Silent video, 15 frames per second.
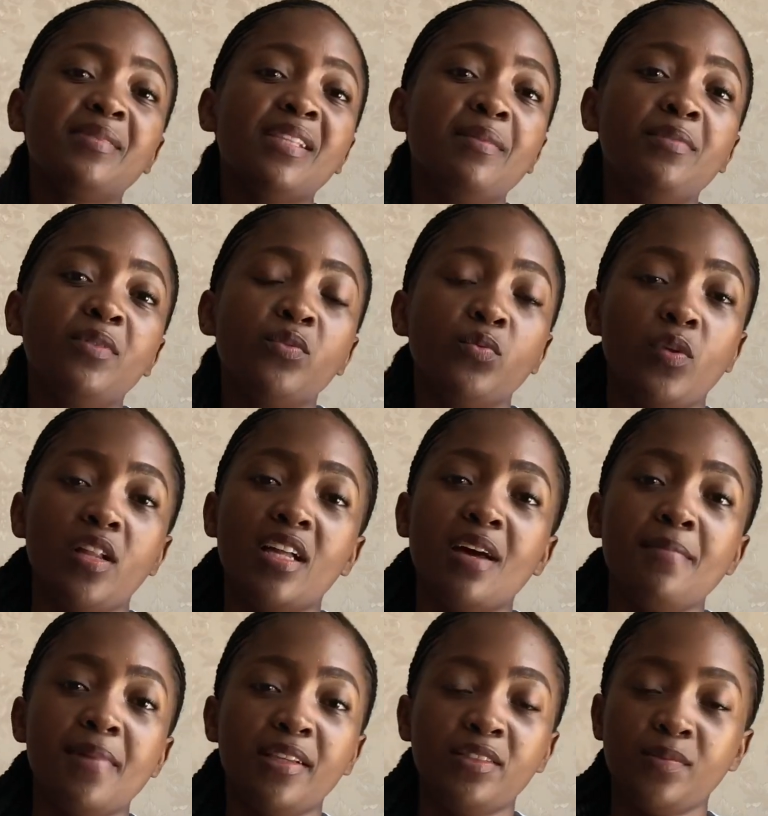subbies,
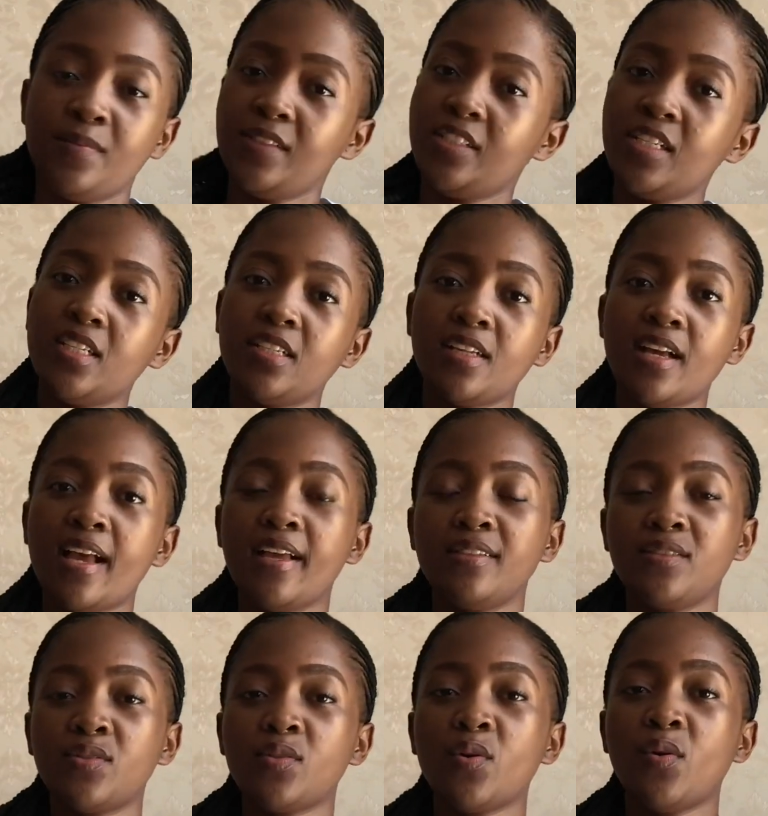welcome back to my channel,
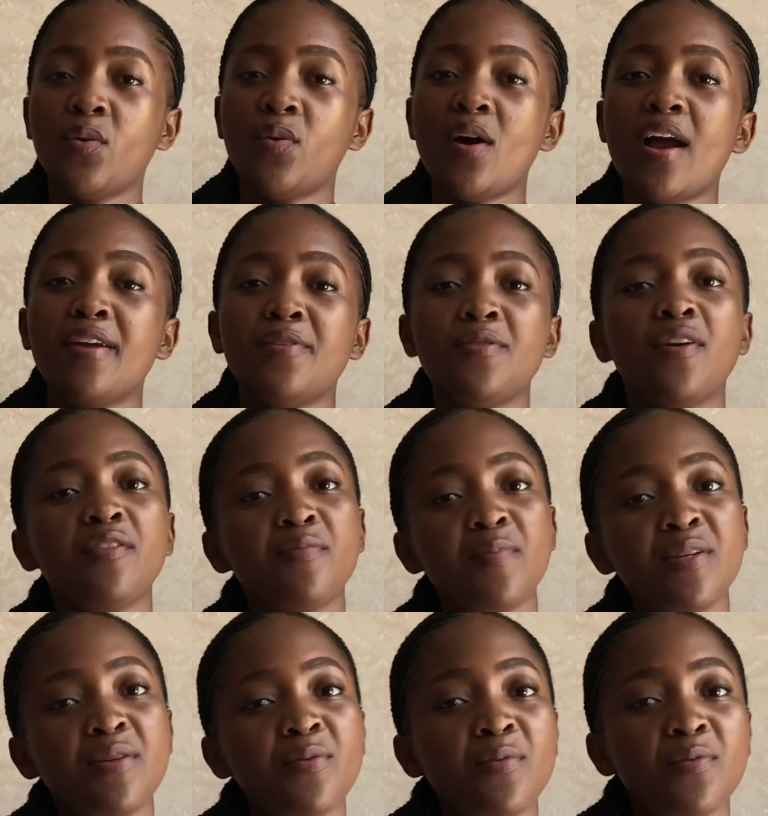guys. So I know I've
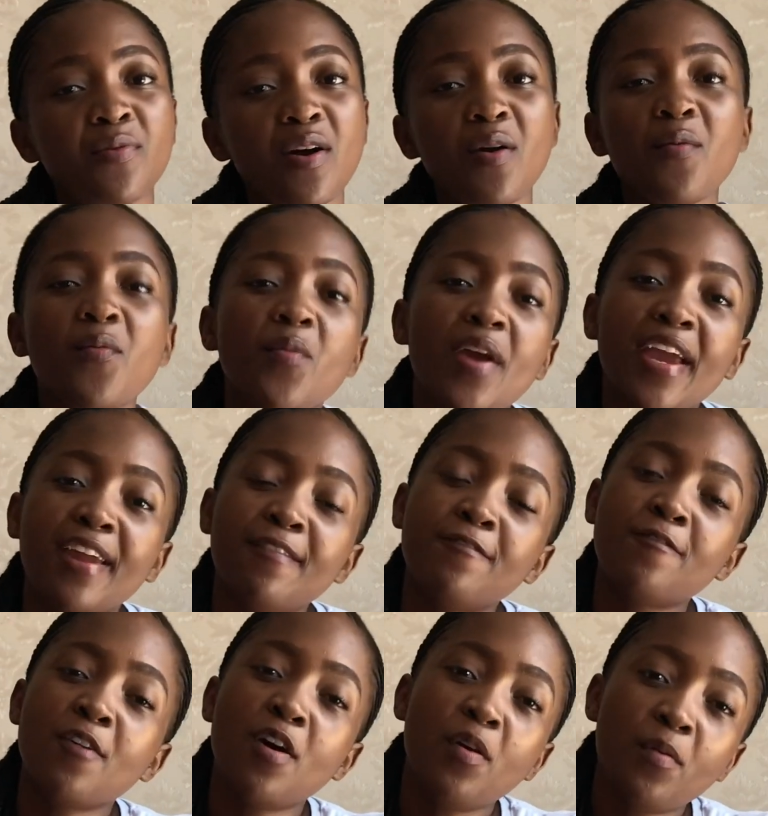been away
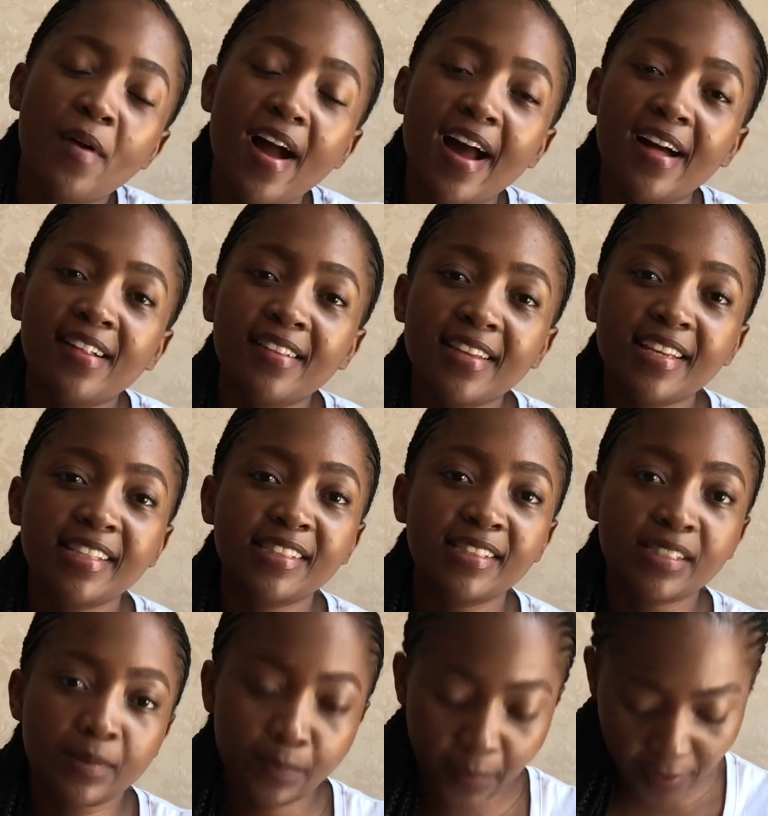for a while.
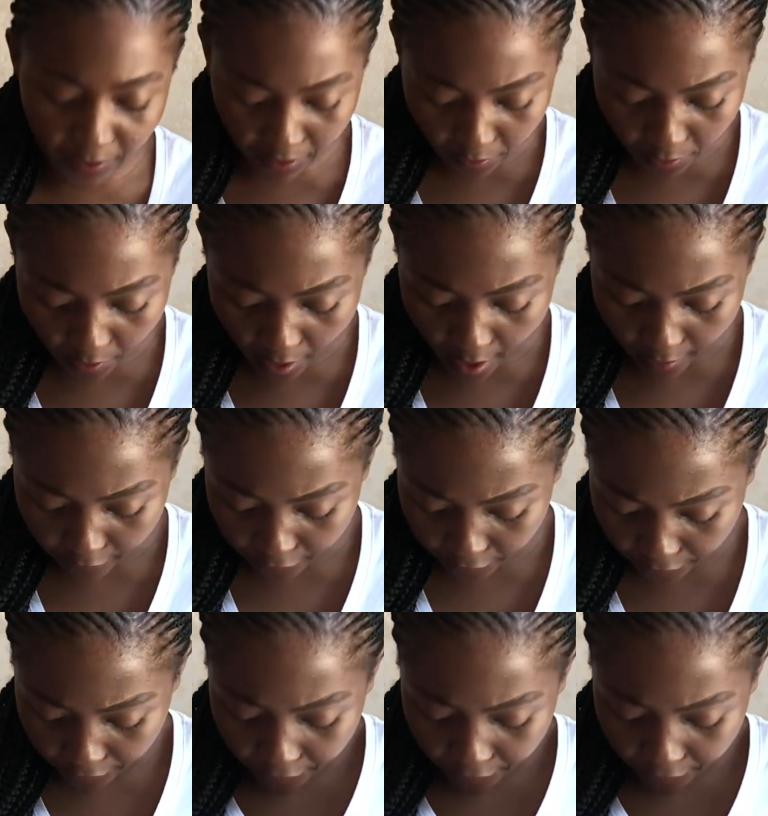It's been a rough